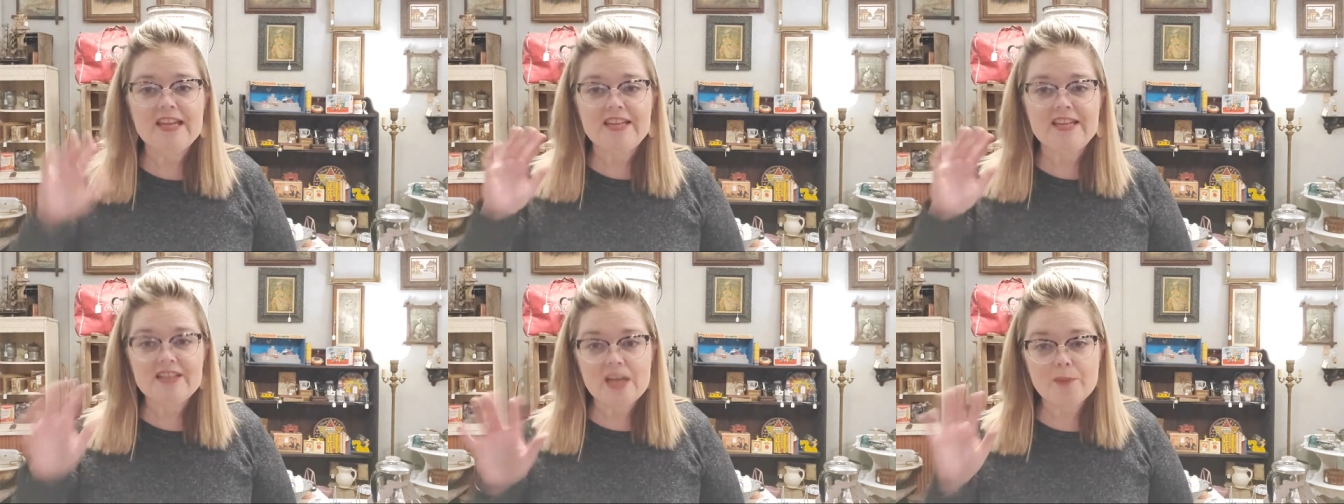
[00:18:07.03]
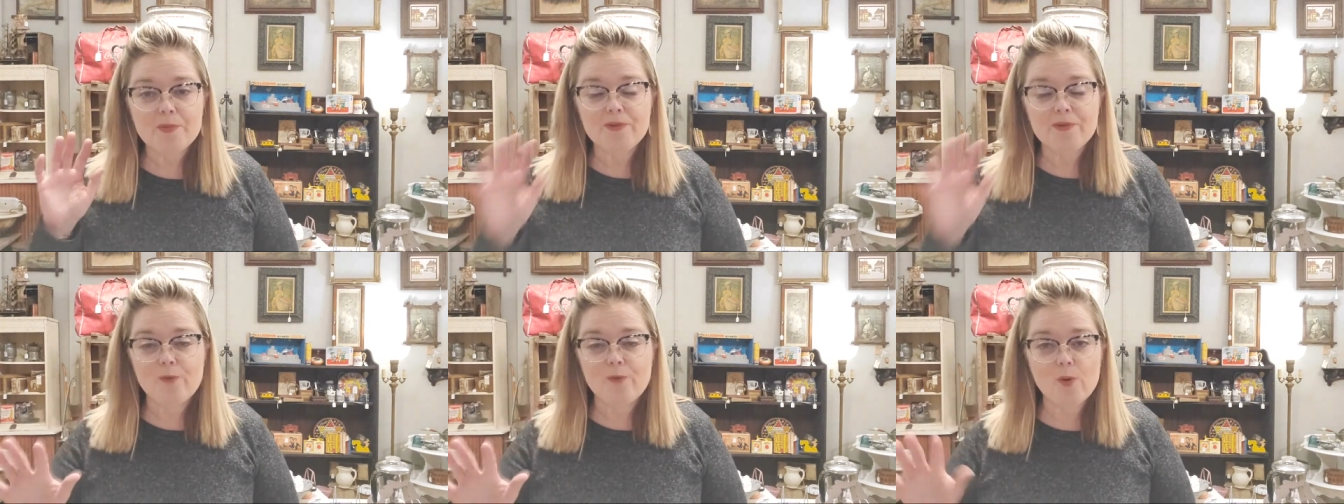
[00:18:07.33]
and
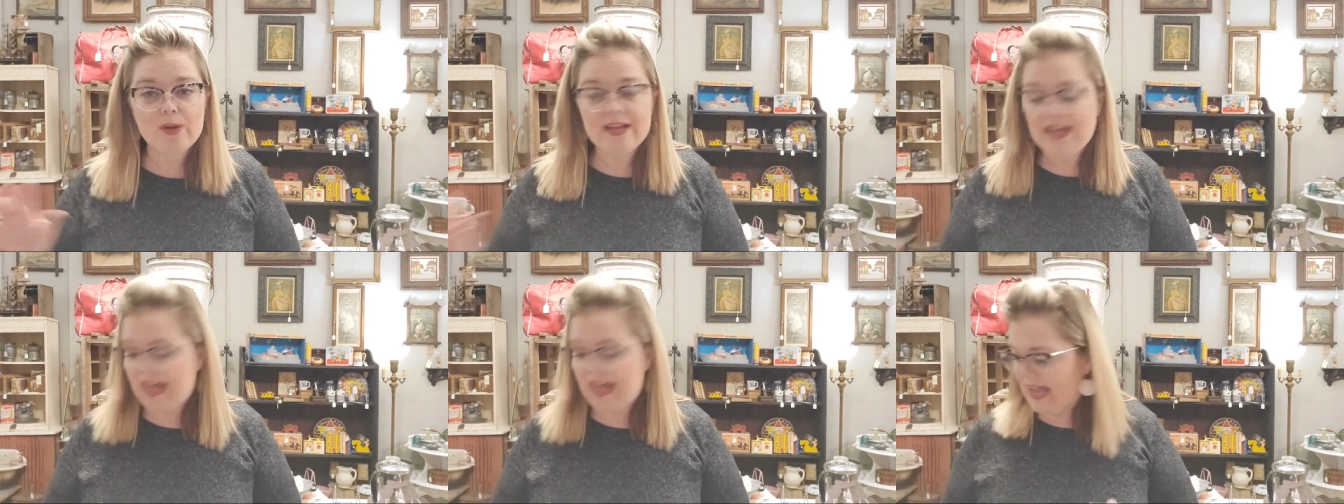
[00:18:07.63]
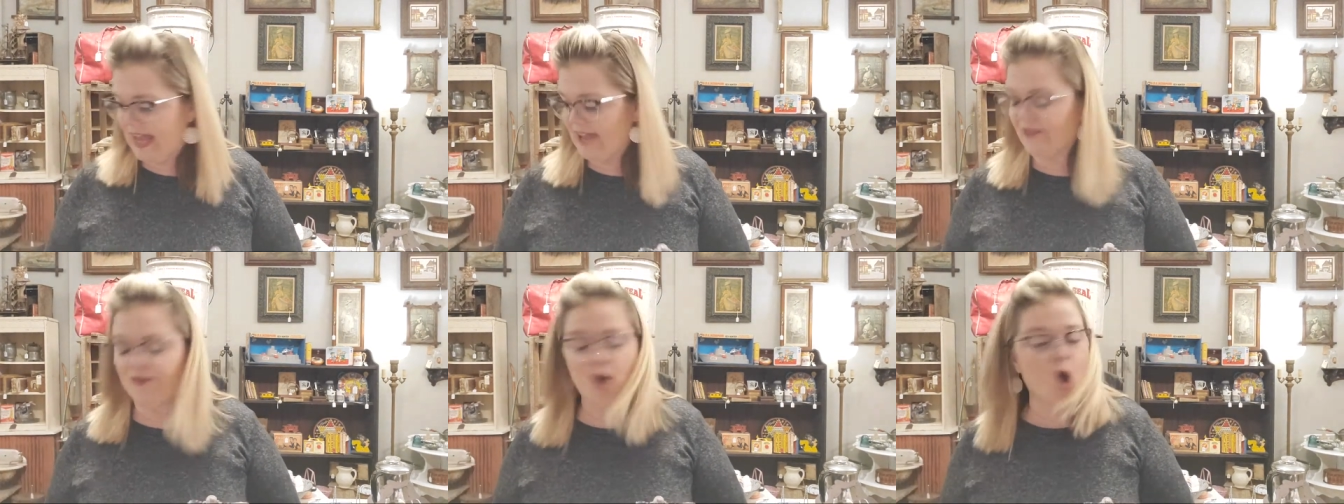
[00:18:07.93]
number
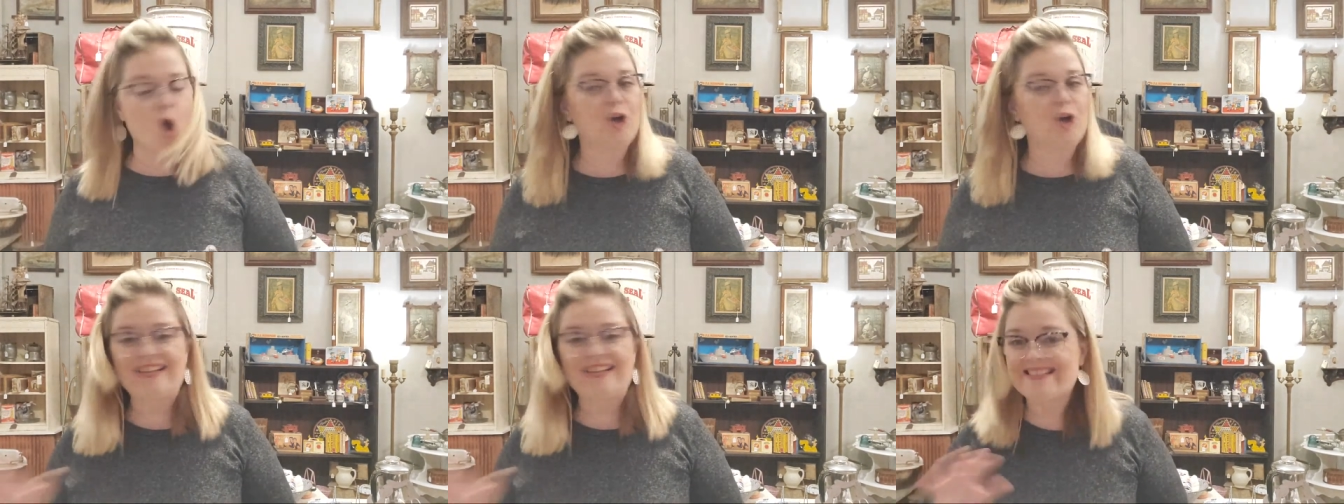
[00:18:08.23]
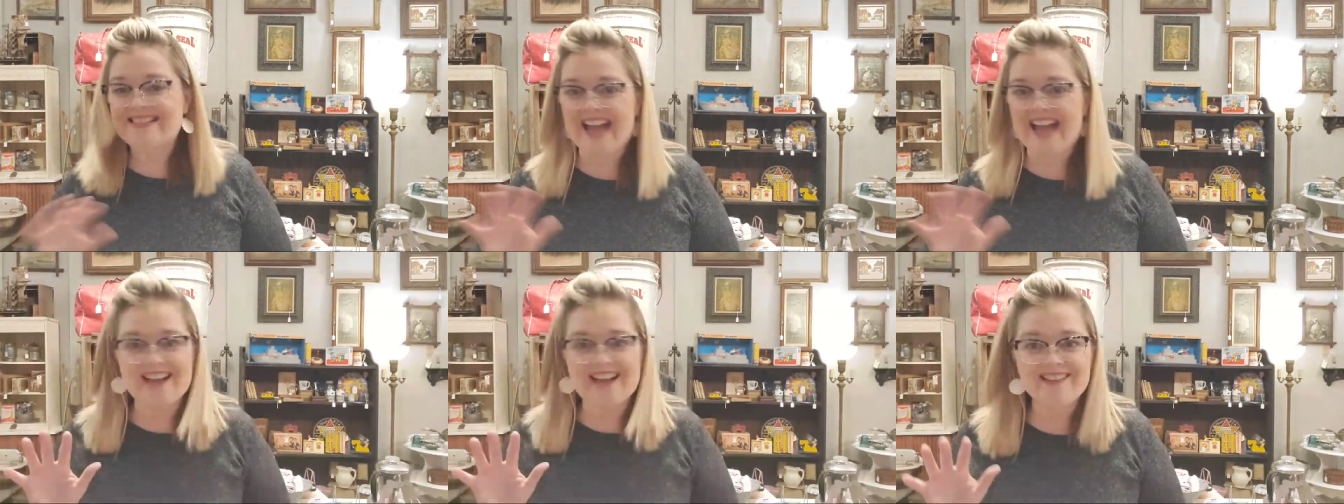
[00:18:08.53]
48 are
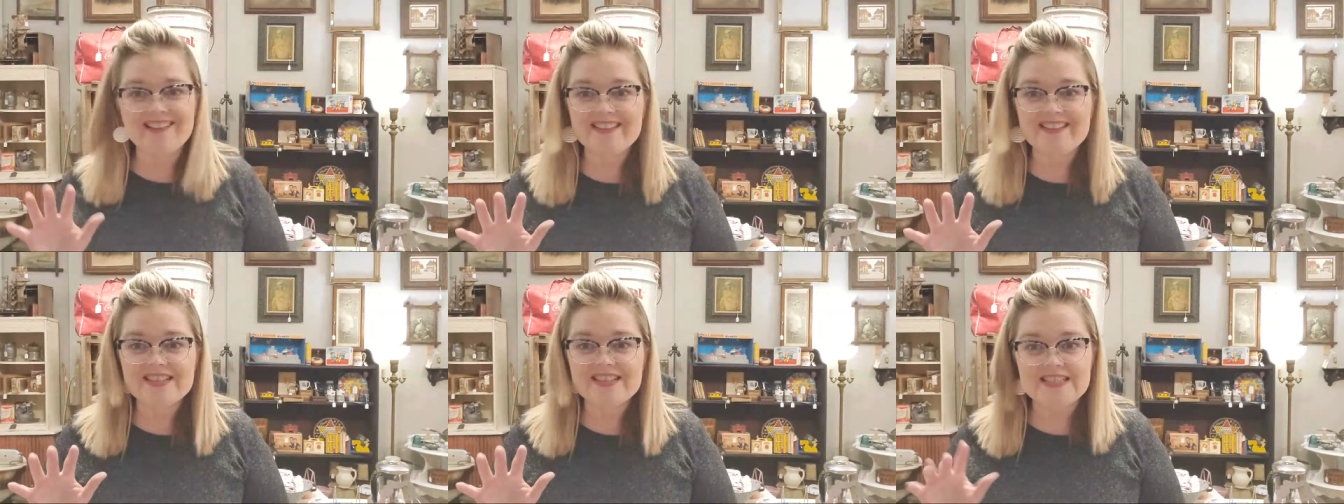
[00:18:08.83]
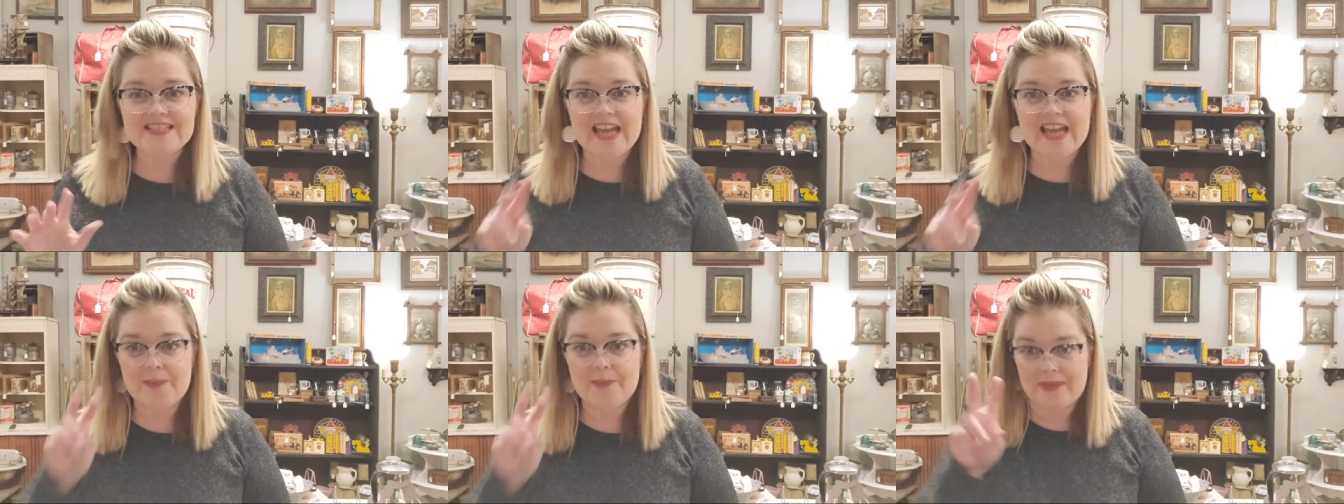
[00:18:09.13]
exactly the
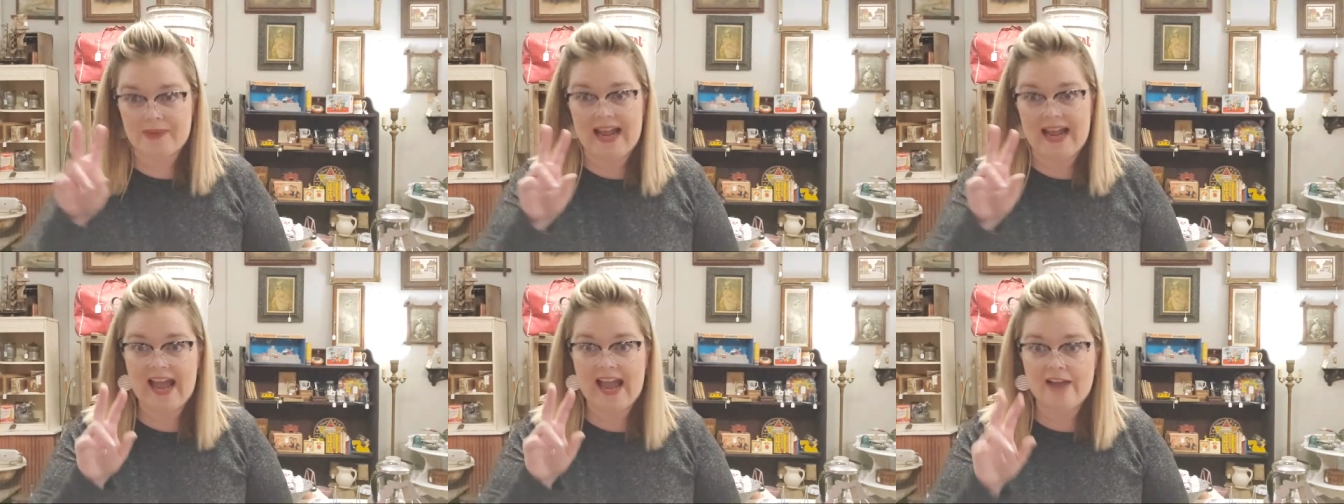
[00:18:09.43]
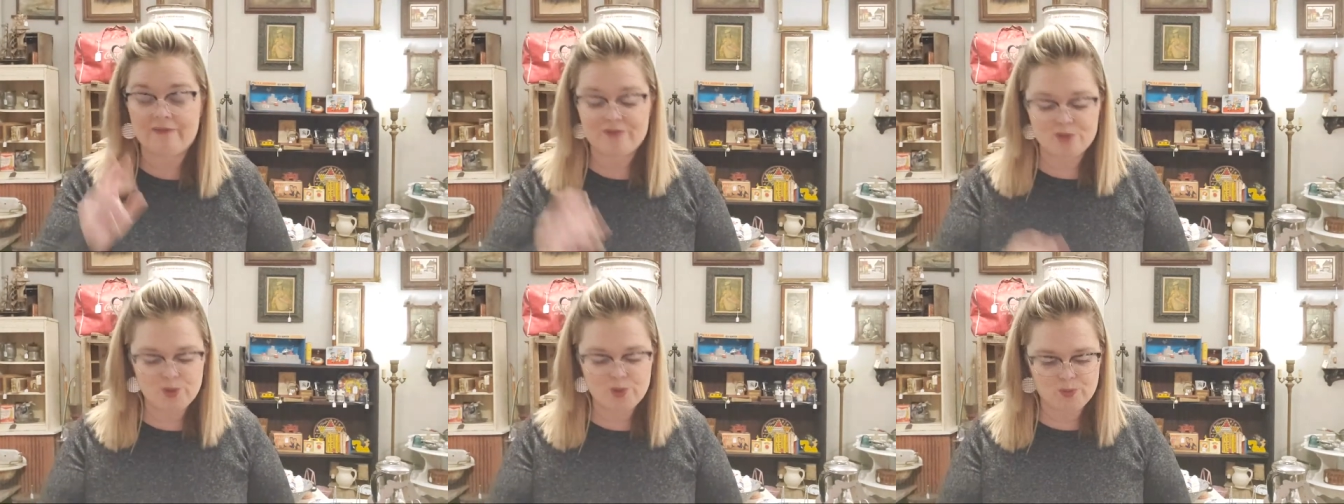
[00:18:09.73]
same, but I
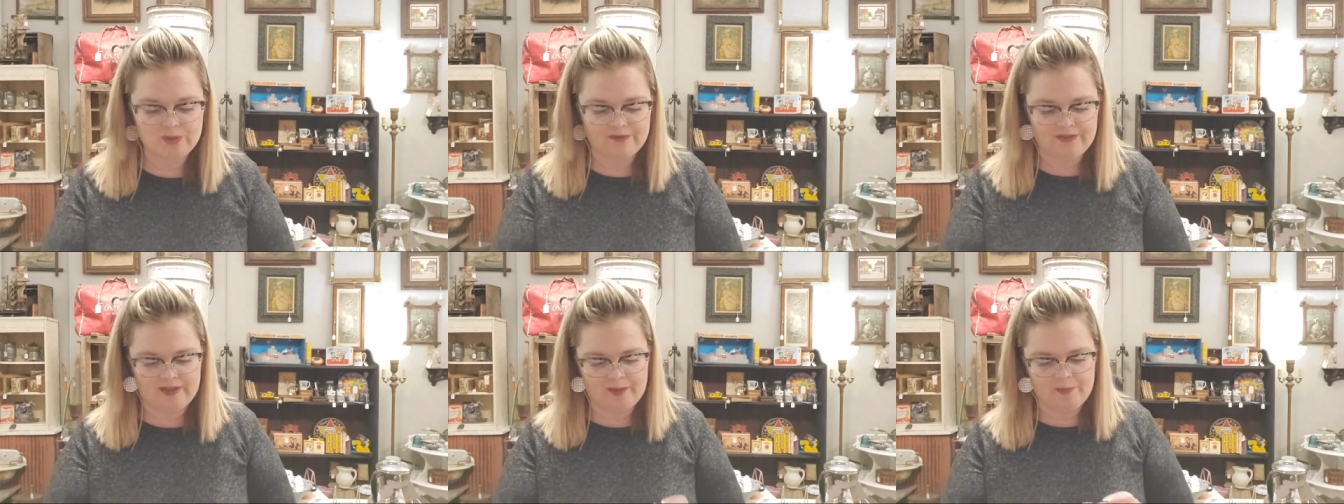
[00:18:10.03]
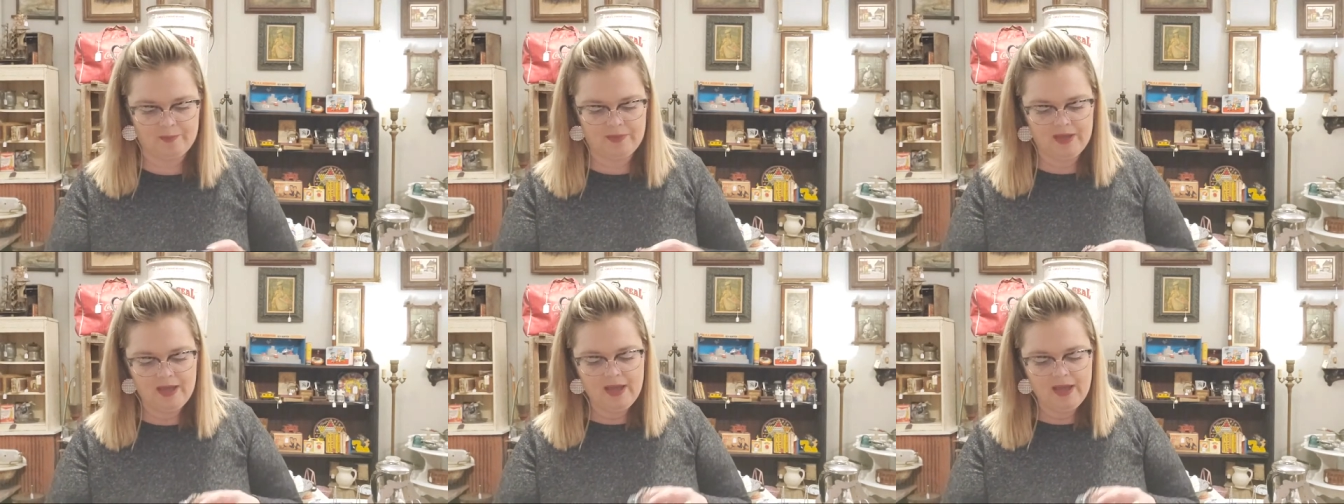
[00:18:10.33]
have two of them.